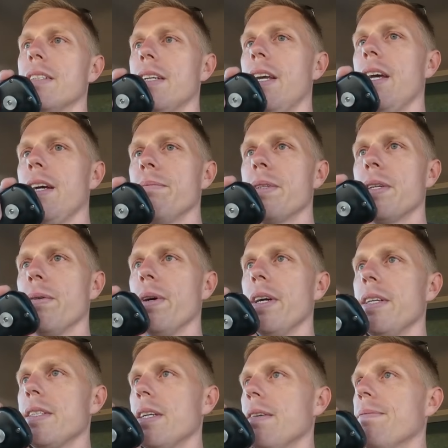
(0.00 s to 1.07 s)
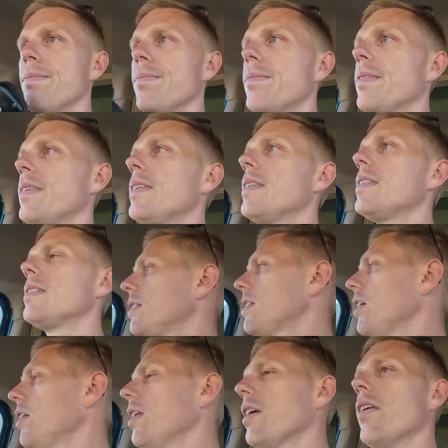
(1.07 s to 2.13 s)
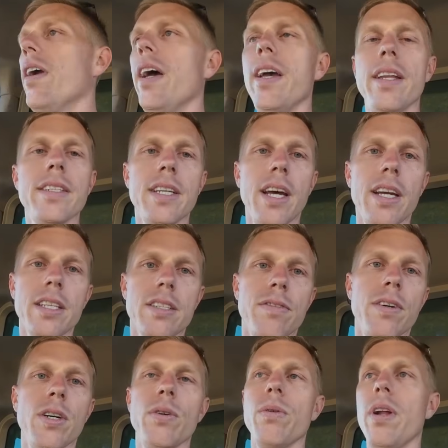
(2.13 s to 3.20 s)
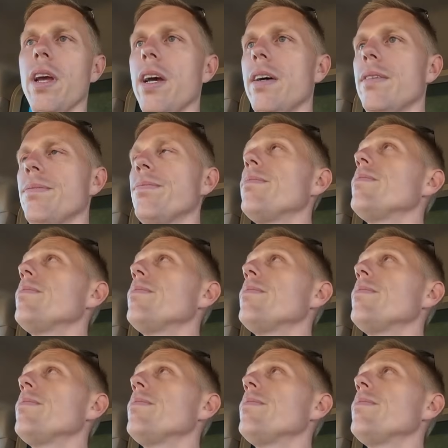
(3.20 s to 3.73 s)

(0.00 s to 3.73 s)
Yeah, too easy. So the grain tank's full now,